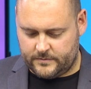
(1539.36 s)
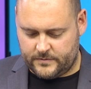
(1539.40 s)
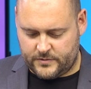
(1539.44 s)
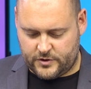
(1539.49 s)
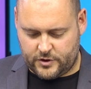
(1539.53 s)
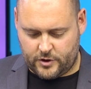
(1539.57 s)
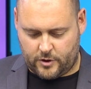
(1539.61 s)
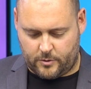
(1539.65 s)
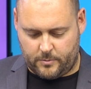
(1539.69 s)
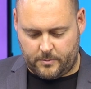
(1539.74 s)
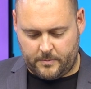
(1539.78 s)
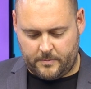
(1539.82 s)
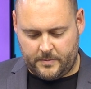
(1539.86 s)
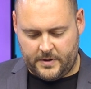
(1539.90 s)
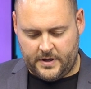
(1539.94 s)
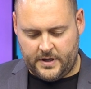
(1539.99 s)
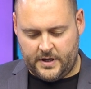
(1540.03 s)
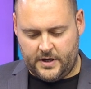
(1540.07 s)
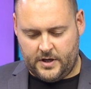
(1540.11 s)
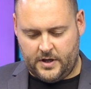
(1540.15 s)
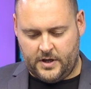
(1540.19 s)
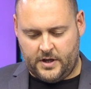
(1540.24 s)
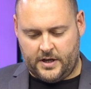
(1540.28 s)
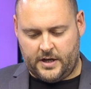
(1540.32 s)
So
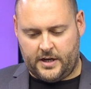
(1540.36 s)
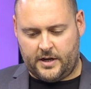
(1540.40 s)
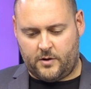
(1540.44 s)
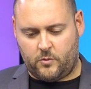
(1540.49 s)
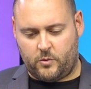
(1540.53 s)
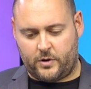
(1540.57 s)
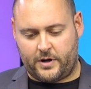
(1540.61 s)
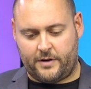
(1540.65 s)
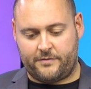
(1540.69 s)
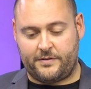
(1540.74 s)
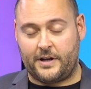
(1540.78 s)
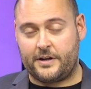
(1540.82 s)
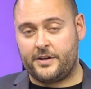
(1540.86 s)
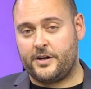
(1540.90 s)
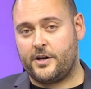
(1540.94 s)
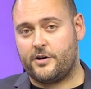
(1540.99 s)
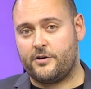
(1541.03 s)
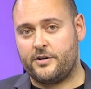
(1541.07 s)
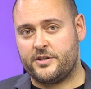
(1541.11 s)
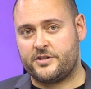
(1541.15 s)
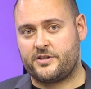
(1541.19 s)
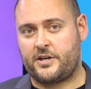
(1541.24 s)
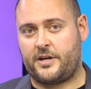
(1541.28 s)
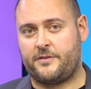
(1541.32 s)
what I've done here
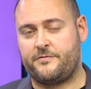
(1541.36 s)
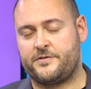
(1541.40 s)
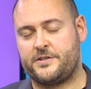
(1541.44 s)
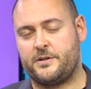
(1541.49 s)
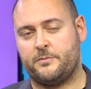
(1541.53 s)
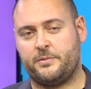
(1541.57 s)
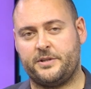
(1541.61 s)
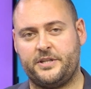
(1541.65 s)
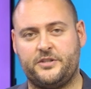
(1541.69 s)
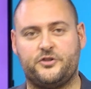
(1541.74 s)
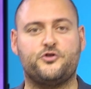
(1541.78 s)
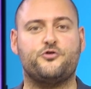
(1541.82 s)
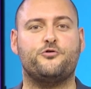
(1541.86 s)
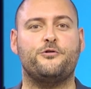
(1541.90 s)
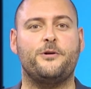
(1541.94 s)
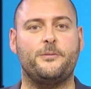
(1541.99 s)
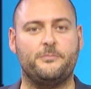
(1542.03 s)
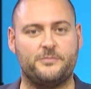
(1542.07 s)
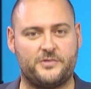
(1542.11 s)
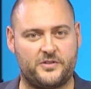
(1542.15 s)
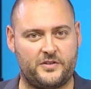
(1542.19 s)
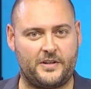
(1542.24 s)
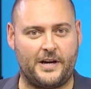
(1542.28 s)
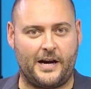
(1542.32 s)
is I've simply
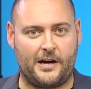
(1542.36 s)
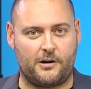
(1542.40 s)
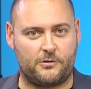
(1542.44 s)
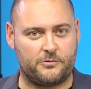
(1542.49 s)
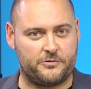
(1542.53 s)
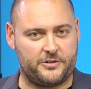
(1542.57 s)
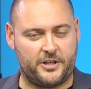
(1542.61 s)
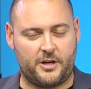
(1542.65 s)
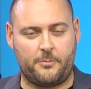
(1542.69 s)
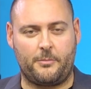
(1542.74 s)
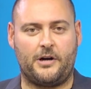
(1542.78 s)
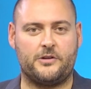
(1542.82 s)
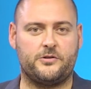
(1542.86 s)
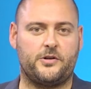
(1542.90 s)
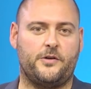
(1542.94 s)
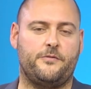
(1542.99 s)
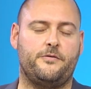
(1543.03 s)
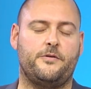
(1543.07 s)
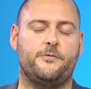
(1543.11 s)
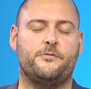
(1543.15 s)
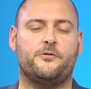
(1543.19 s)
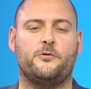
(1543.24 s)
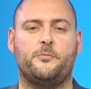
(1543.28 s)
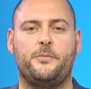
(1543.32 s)
trimmed down the amount of
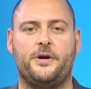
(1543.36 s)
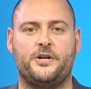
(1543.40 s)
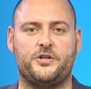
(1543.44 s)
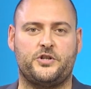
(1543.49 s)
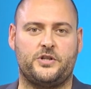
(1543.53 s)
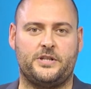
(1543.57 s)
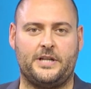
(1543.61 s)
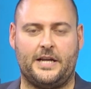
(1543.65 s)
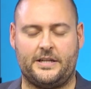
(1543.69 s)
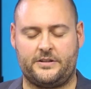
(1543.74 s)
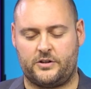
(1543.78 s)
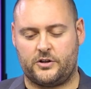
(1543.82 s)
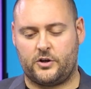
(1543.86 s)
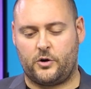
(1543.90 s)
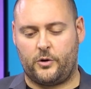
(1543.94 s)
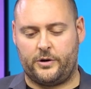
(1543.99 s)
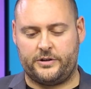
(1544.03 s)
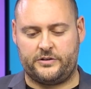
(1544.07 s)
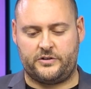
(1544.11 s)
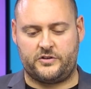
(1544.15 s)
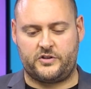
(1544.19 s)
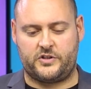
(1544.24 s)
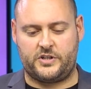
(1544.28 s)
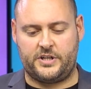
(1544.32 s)
information that they're going
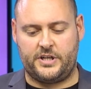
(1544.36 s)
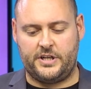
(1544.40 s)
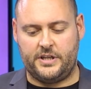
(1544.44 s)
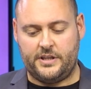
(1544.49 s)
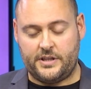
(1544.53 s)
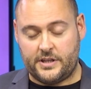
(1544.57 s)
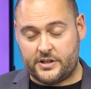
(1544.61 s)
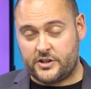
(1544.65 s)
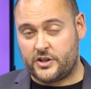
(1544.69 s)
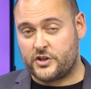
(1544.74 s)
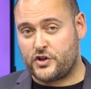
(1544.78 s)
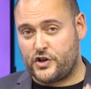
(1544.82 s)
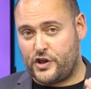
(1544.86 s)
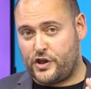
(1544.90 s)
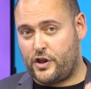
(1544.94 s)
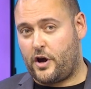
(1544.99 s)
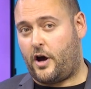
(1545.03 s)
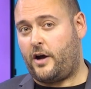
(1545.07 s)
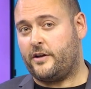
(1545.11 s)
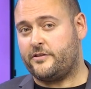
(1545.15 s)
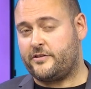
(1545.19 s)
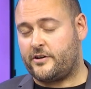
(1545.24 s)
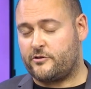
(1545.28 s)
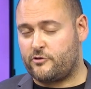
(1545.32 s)
to see. This is
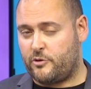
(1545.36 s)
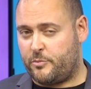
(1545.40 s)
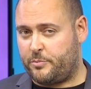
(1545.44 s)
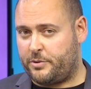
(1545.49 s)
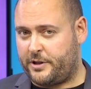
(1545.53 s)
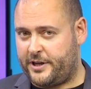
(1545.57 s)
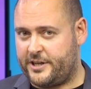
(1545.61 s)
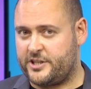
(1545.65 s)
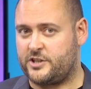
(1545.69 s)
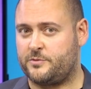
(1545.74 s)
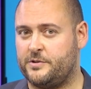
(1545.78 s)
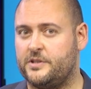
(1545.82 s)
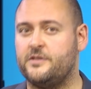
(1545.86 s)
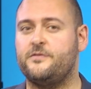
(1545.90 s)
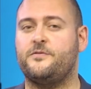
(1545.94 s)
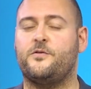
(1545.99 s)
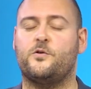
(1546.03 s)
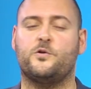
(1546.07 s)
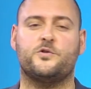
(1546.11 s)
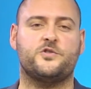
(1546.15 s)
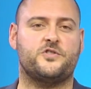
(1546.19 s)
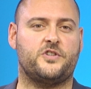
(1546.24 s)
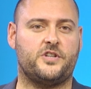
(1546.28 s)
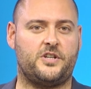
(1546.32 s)
not a replacement
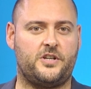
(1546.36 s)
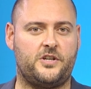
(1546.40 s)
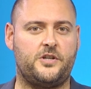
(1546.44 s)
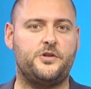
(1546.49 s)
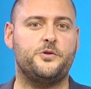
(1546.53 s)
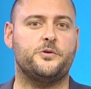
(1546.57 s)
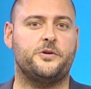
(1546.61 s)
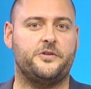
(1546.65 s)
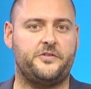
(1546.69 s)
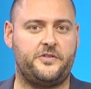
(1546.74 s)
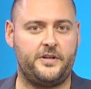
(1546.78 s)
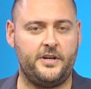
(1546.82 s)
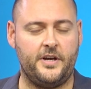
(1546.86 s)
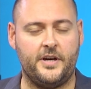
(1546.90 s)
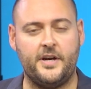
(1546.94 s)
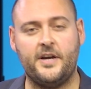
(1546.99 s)
for security,